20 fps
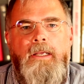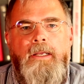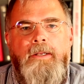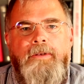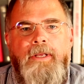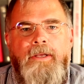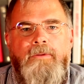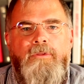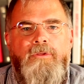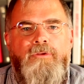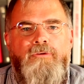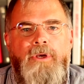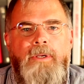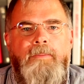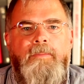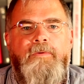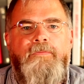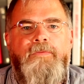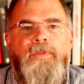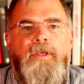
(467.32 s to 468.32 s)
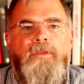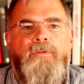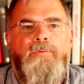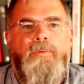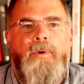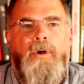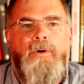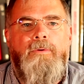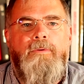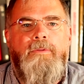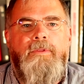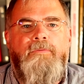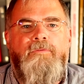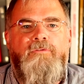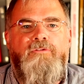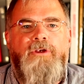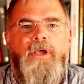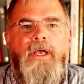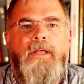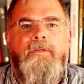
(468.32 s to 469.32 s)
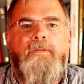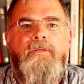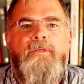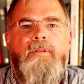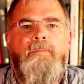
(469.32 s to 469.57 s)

Downstream of these rows of jets,